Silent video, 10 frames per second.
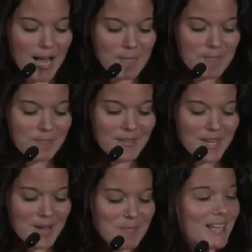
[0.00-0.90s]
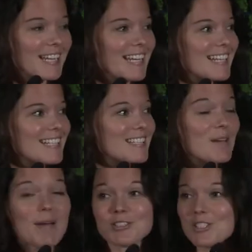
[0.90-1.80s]
But
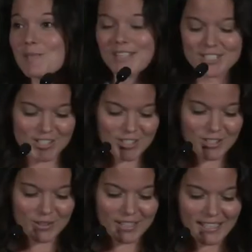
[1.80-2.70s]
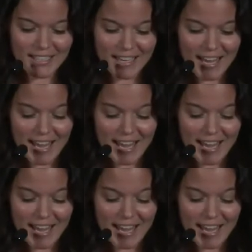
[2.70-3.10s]
somehow she manages to do it,